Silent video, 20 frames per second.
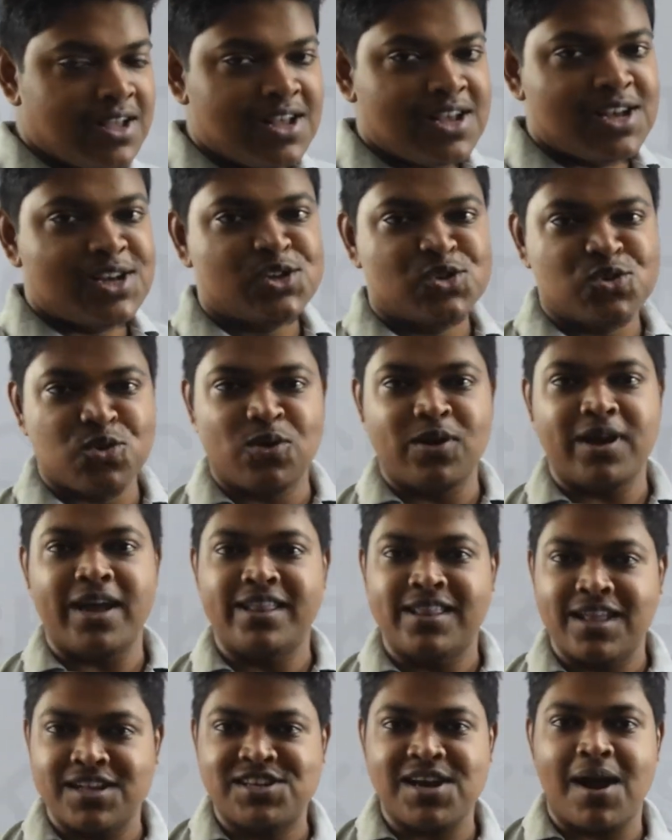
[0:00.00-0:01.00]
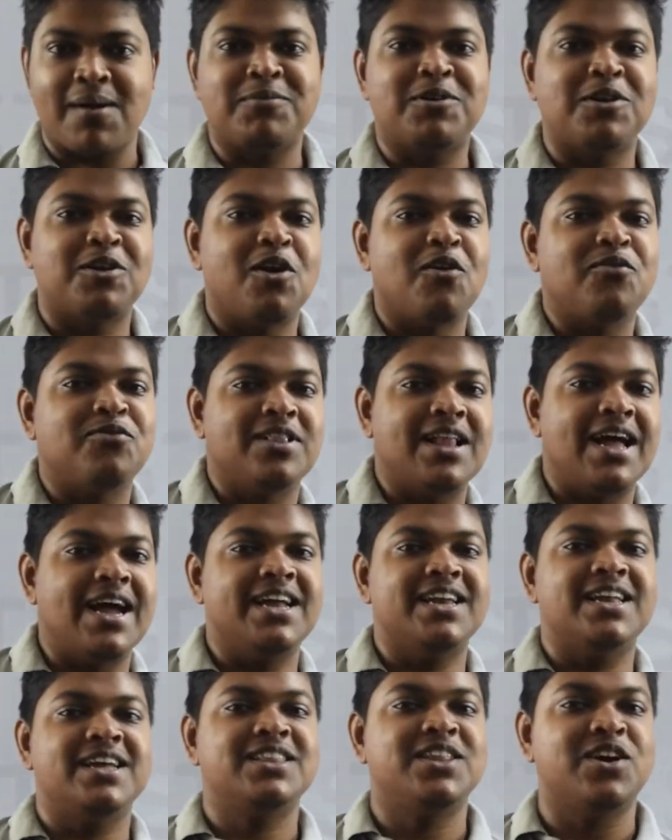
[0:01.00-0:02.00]
So in the chapter of
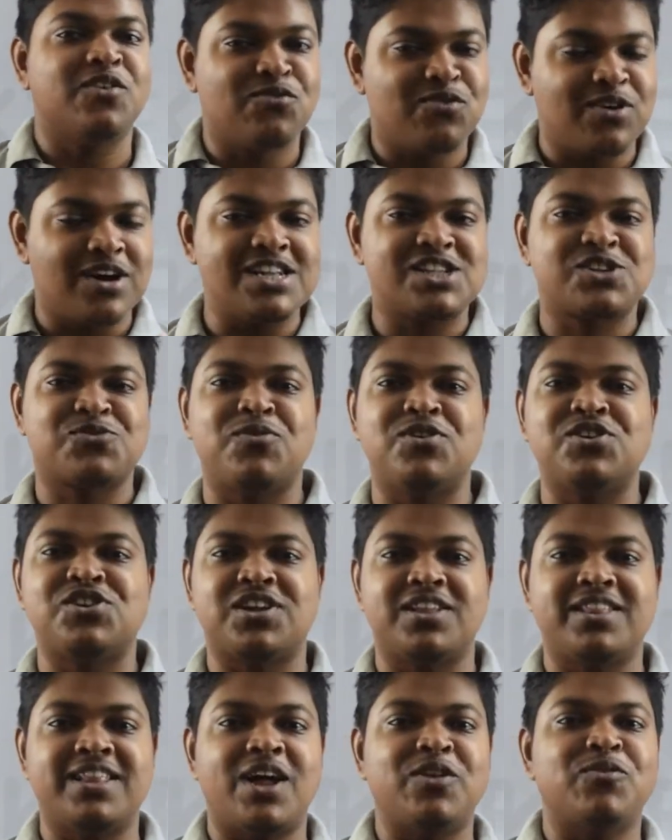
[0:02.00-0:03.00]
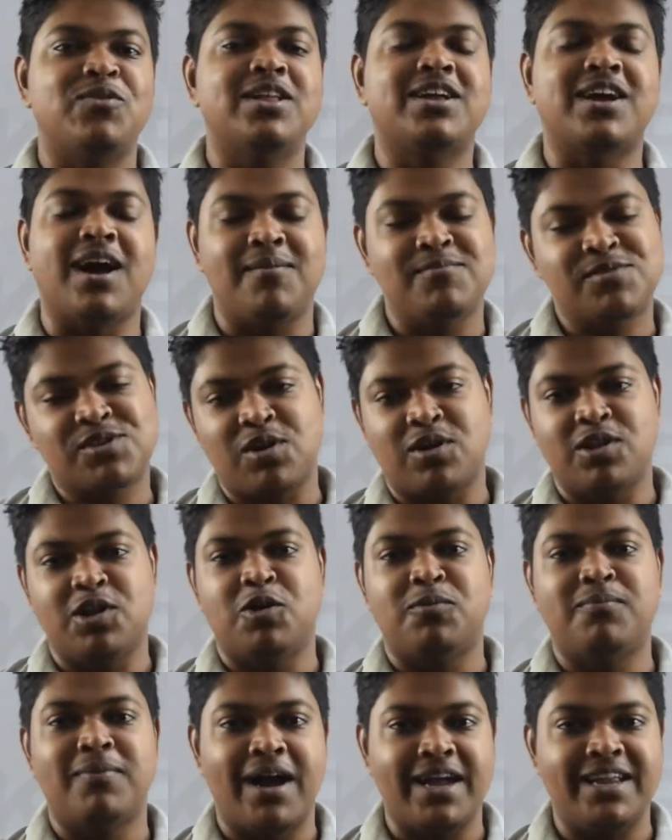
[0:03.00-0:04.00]
light, the first question that will comes on
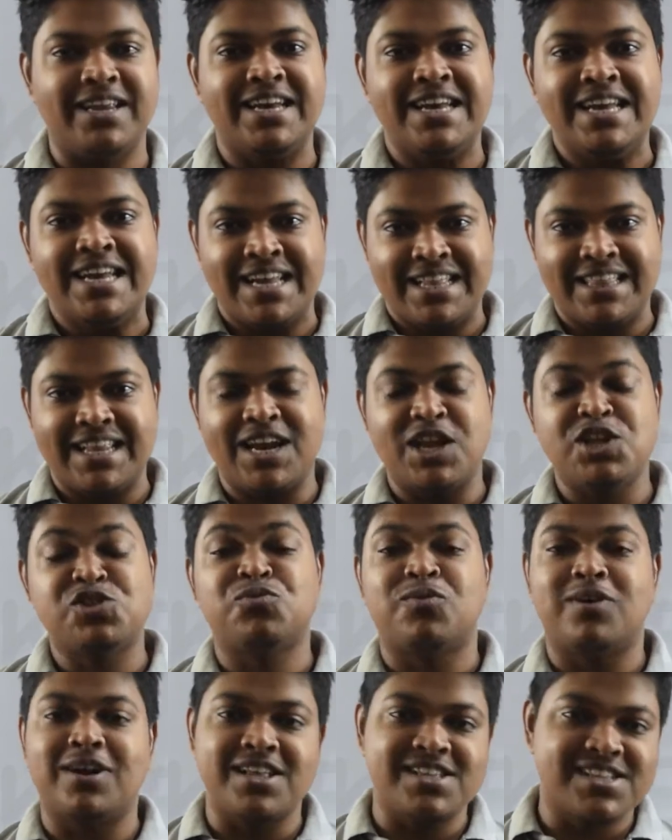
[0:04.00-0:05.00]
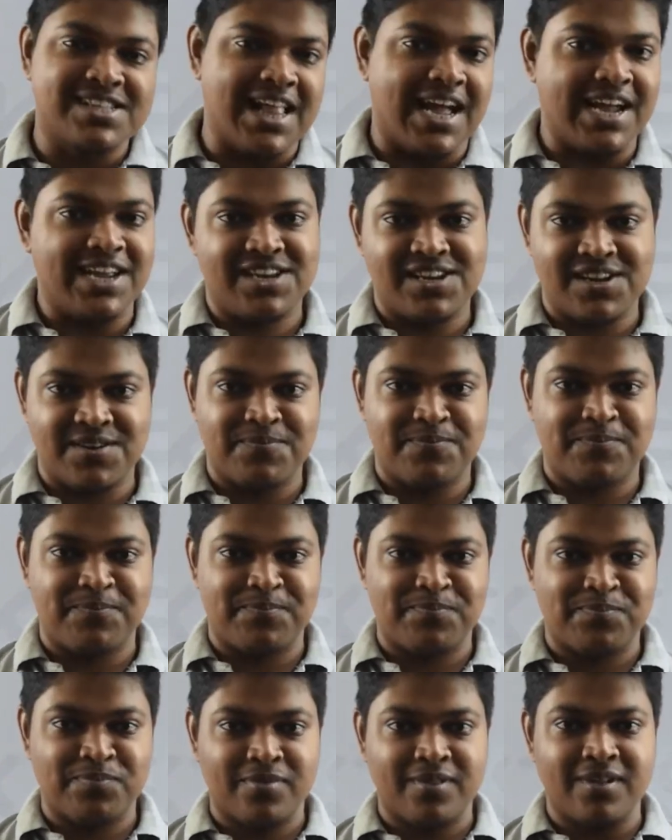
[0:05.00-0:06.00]
your mind, that is what is light,
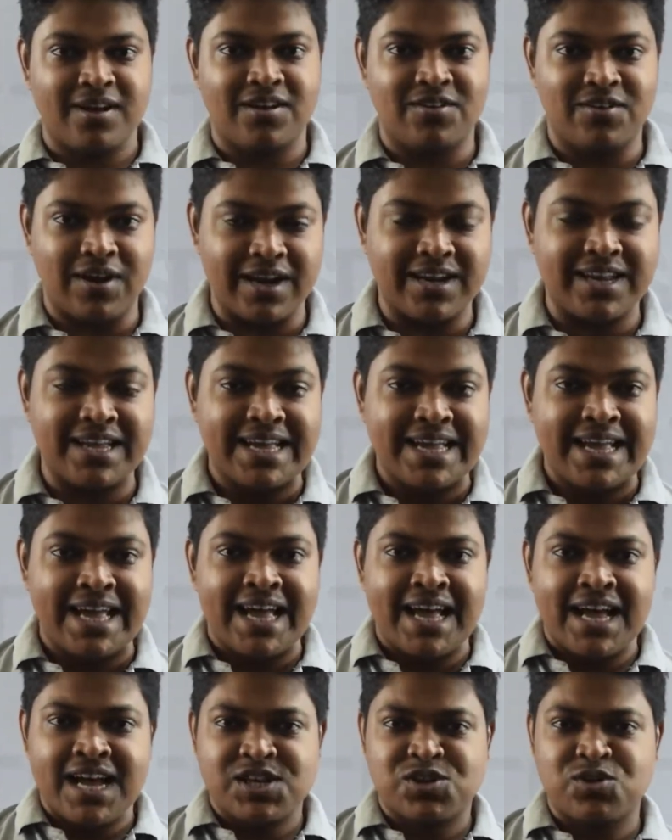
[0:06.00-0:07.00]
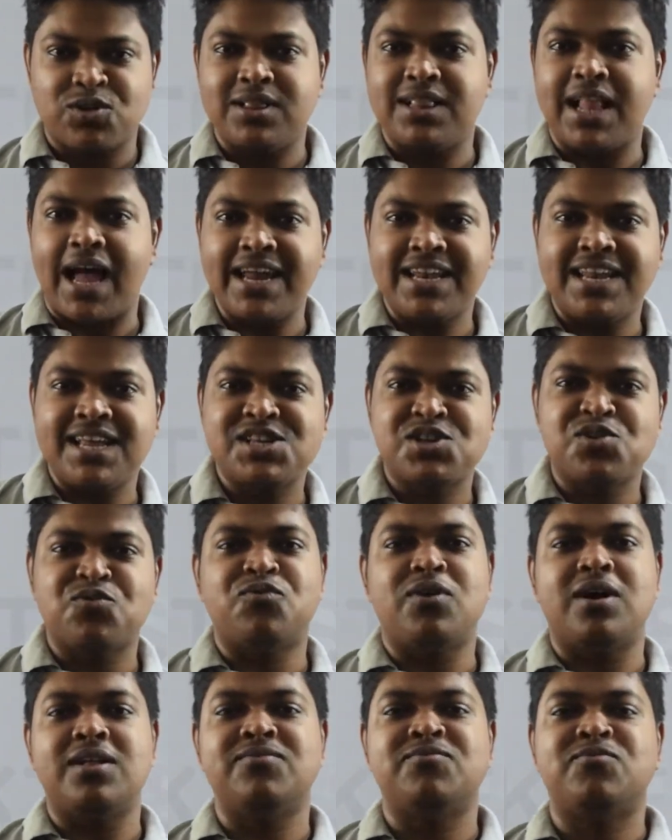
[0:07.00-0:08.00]
right? So light is a
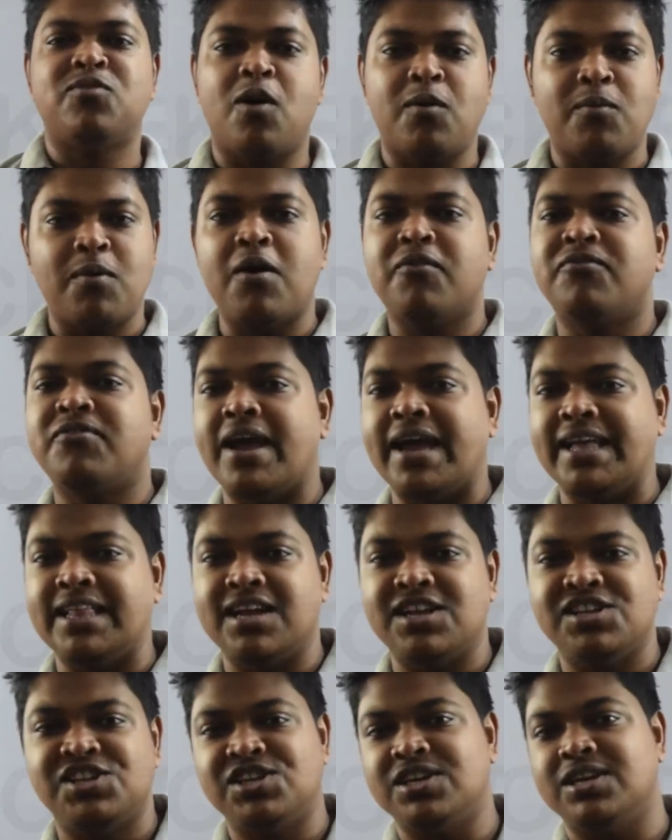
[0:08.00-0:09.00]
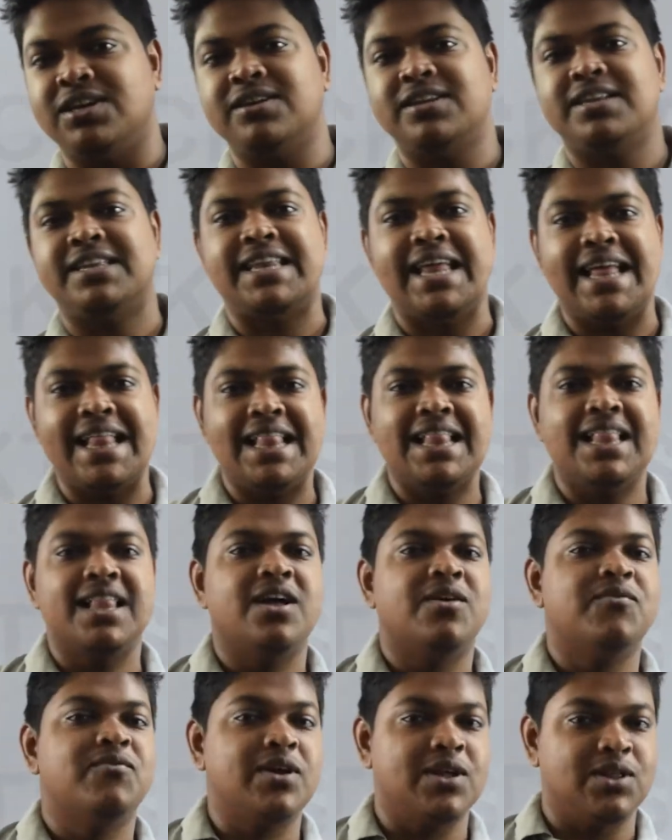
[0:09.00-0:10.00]
one form of energy till
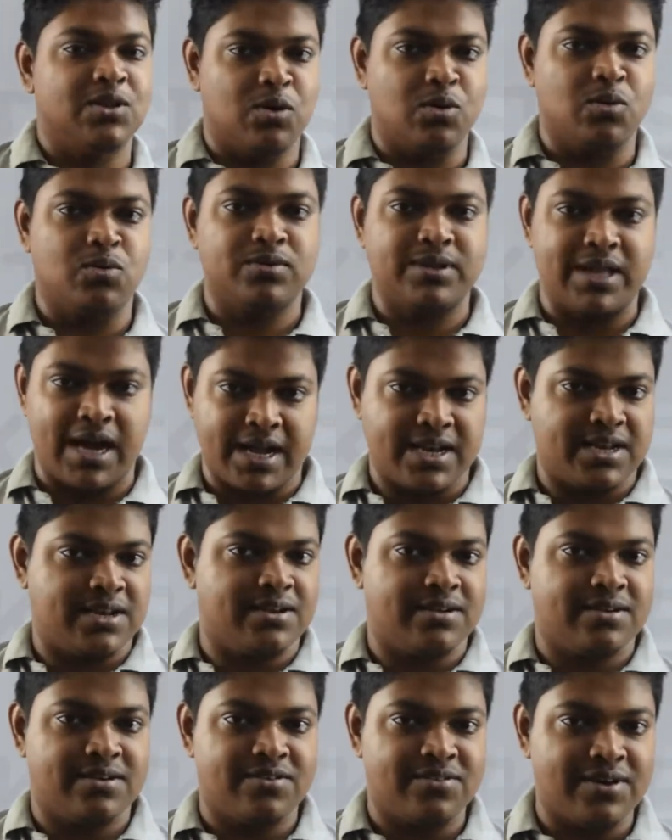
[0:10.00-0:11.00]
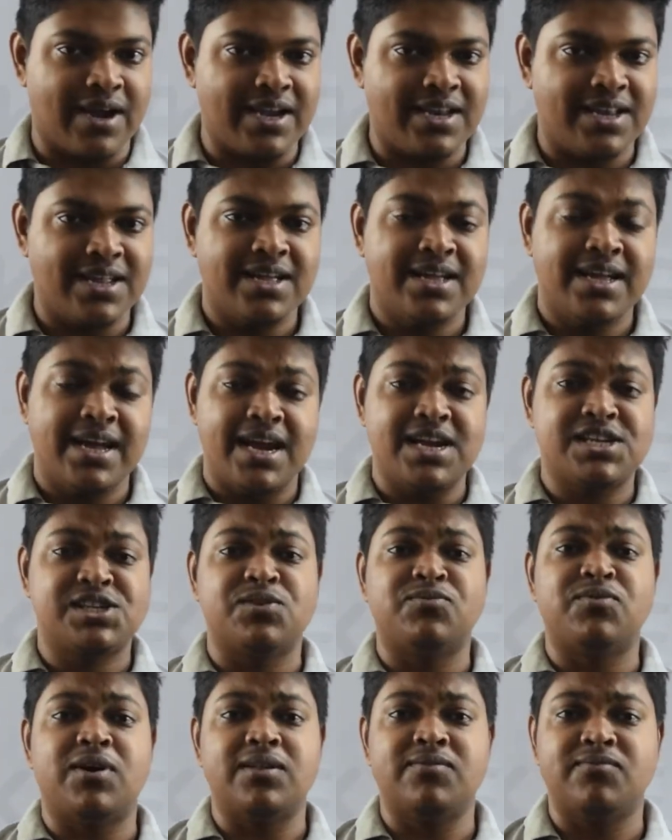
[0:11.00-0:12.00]
we know that, right? It's a
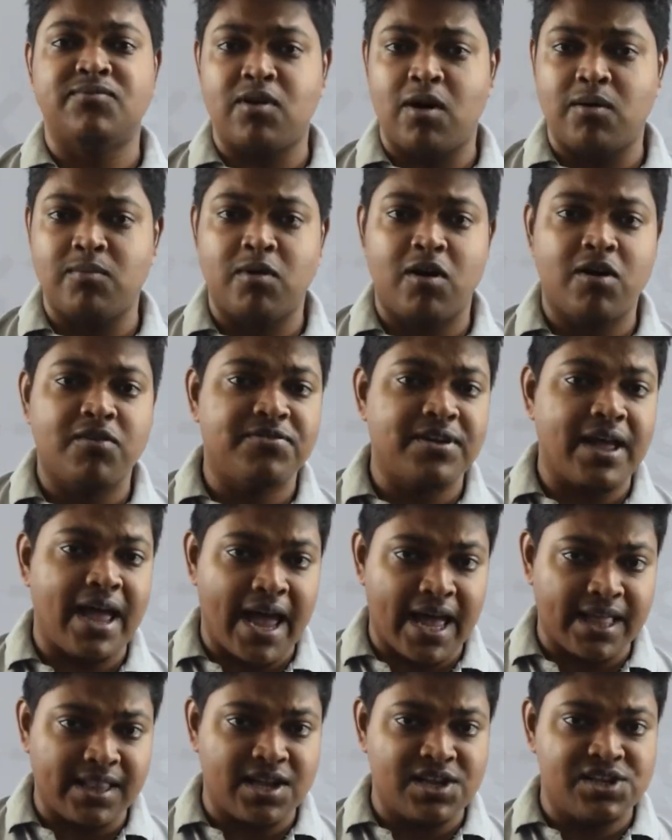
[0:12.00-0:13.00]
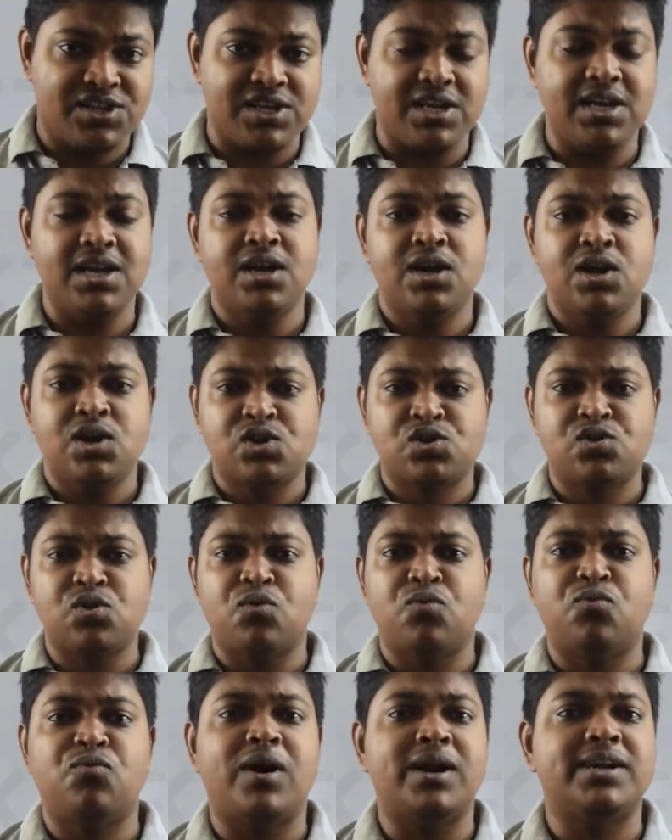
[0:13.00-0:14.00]
one form of energy. So
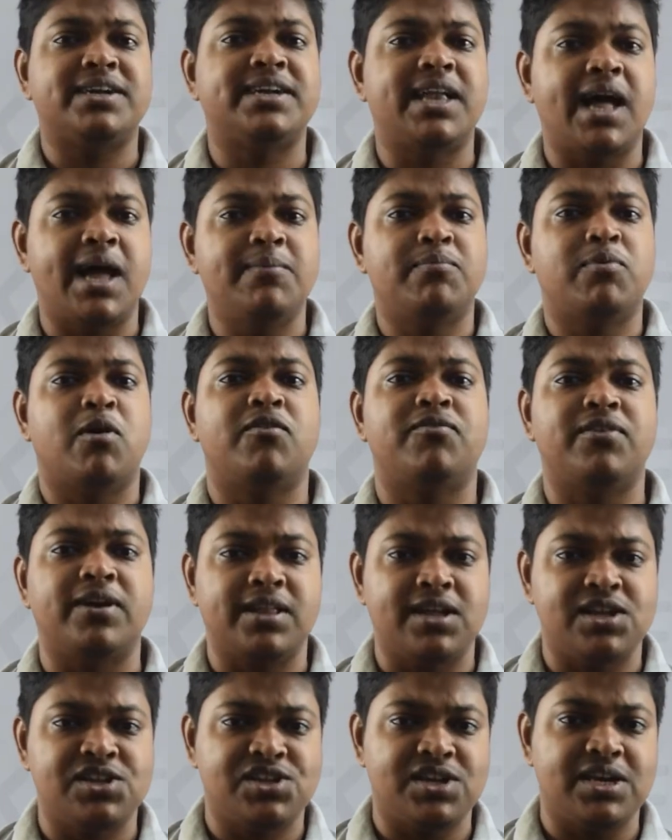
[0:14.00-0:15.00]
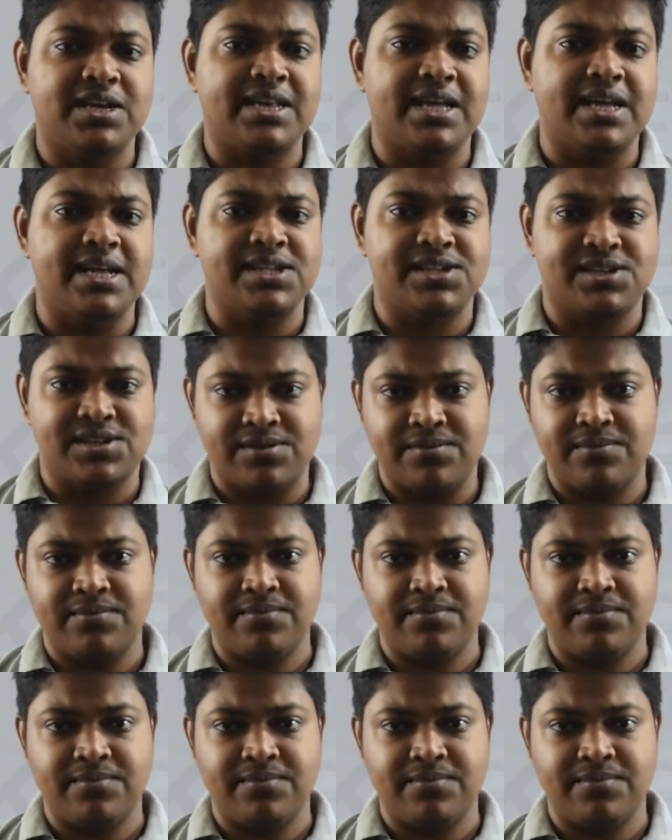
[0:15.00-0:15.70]
what type of energy it is?